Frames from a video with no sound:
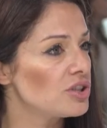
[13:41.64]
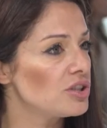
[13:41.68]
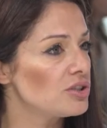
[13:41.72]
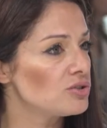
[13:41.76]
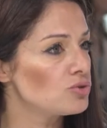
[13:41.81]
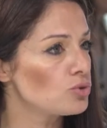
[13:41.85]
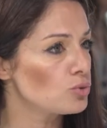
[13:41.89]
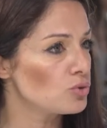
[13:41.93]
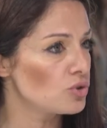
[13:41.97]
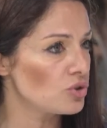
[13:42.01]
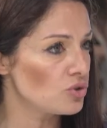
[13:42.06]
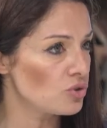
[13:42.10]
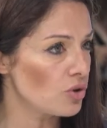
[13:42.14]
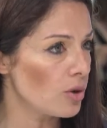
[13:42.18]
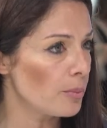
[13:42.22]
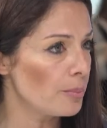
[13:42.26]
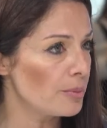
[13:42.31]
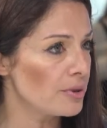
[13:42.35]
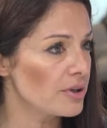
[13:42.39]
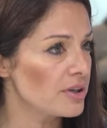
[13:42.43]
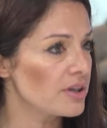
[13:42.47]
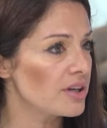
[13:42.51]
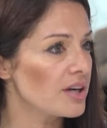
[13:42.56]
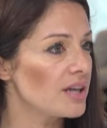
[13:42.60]
into the
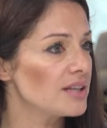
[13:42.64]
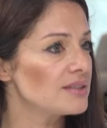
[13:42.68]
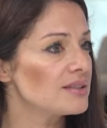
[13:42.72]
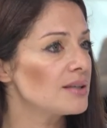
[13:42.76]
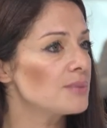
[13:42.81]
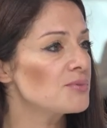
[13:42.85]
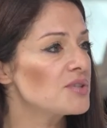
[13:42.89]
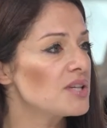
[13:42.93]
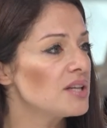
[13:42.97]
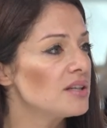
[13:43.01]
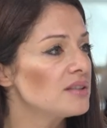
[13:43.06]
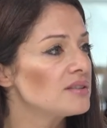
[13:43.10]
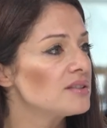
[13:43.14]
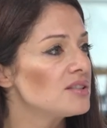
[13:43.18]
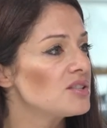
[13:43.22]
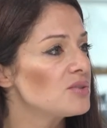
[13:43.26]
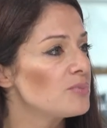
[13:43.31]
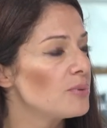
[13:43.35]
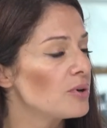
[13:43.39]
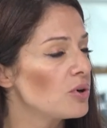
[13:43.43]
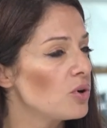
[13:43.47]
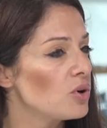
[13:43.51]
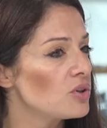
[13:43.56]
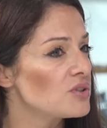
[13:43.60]
topic. And I'm saying this
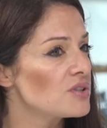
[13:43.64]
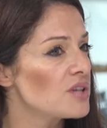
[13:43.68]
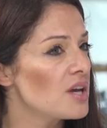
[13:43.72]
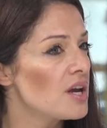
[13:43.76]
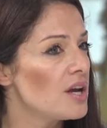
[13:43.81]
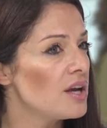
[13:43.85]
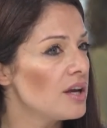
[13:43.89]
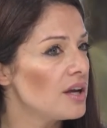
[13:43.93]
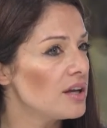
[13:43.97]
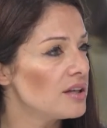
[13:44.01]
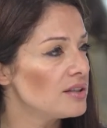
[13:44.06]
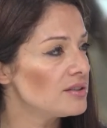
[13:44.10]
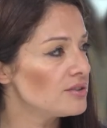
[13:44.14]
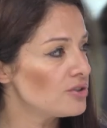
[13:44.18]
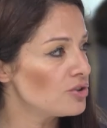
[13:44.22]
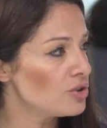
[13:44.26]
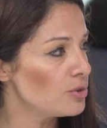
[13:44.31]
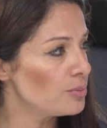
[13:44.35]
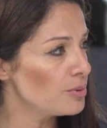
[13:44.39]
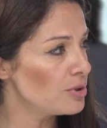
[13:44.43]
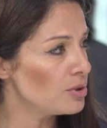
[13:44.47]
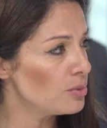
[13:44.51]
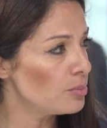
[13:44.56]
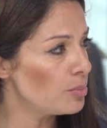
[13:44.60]
because in the
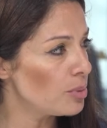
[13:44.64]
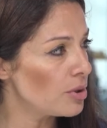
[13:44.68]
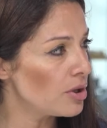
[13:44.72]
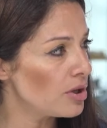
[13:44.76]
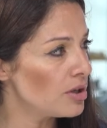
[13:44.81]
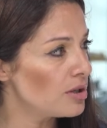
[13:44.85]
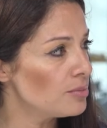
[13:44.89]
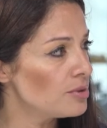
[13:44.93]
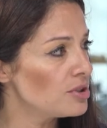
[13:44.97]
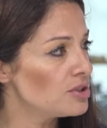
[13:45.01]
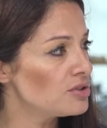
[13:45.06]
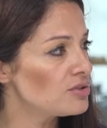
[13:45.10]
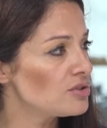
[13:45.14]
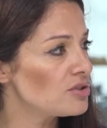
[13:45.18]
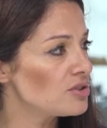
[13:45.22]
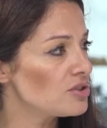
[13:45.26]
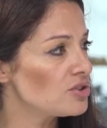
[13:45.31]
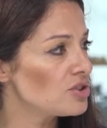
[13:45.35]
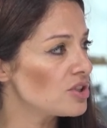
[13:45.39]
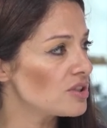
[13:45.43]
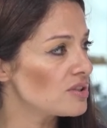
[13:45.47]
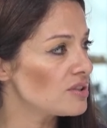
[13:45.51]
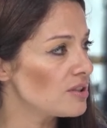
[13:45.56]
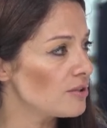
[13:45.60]
European Parliament,
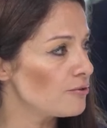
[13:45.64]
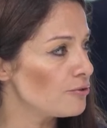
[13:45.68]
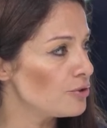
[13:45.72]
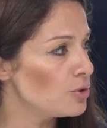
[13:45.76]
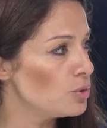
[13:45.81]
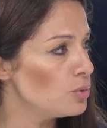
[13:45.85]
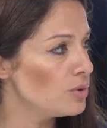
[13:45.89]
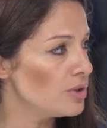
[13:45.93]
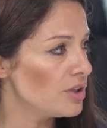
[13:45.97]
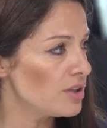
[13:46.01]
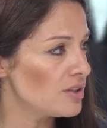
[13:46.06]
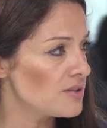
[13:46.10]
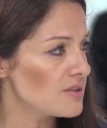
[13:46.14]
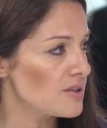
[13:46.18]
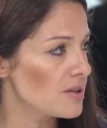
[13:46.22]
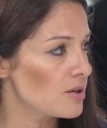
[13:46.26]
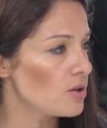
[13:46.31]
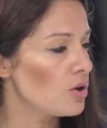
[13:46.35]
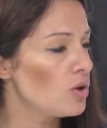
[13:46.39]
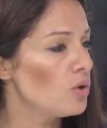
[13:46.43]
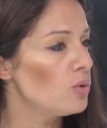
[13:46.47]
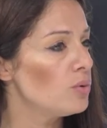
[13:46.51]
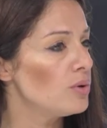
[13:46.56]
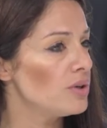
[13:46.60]
just a few years
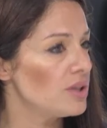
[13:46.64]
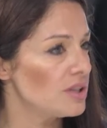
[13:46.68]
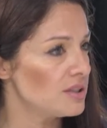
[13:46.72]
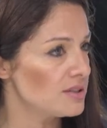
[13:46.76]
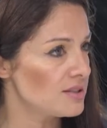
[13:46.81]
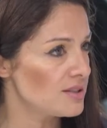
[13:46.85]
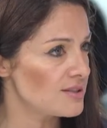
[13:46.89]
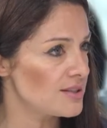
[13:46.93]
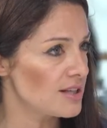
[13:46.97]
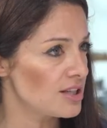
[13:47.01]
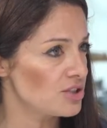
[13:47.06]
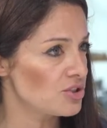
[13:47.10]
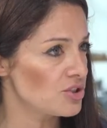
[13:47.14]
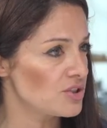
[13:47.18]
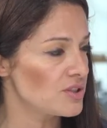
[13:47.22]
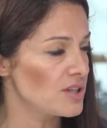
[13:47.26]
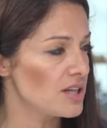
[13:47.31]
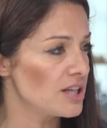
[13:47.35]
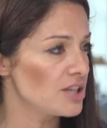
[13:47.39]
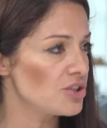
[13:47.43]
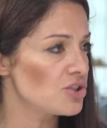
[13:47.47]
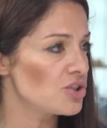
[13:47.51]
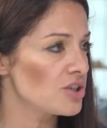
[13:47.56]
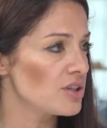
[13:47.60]
ago, in this
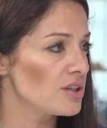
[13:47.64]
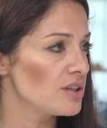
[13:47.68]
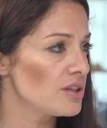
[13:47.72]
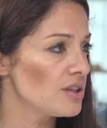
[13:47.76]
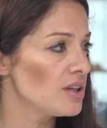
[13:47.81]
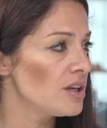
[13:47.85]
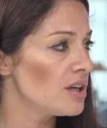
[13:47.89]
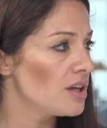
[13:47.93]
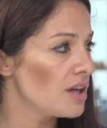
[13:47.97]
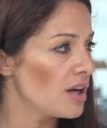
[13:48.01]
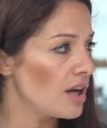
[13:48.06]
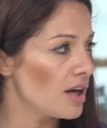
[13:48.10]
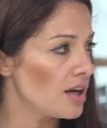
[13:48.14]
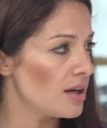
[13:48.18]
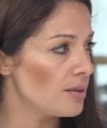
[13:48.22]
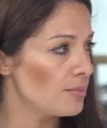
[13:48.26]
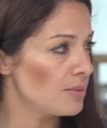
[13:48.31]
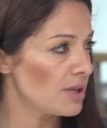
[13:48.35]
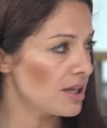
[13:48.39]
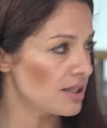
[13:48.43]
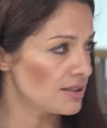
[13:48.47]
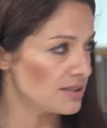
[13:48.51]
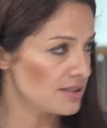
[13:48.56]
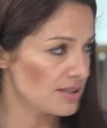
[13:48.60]
legislation
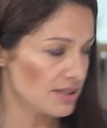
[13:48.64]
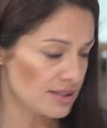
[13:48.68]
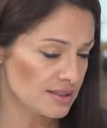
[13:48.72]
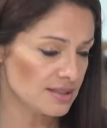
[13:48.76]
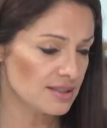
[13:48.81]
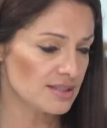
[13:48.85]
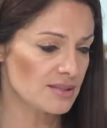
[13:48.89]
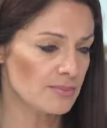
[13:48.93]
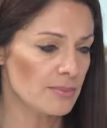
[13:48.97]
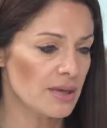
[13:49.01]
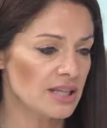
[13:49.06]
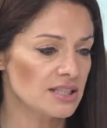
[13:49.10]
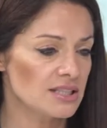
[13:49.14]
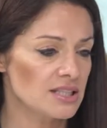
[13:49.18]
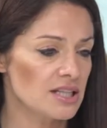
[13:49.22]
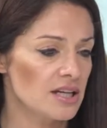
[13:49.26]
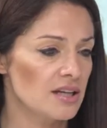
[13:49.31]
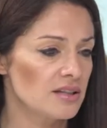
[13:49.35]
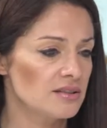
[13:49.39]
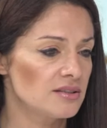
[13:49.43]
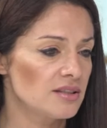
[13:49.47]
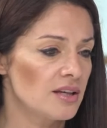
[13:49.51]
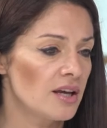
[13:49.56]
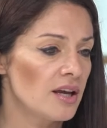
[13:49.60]
um, and in this
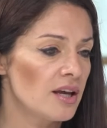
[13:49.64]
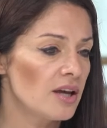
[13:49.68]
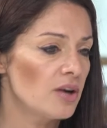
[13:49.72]
mandate,